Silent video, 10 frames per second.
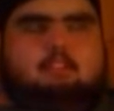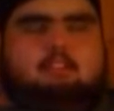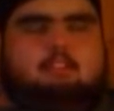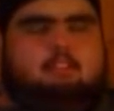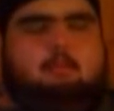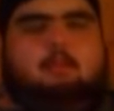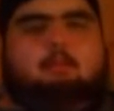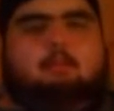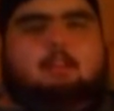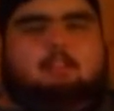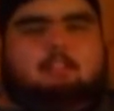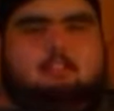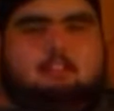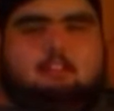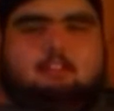Star Spangled Banner.
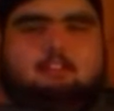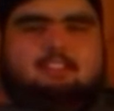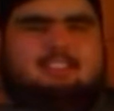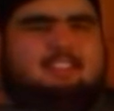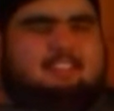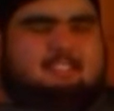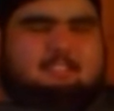Neat.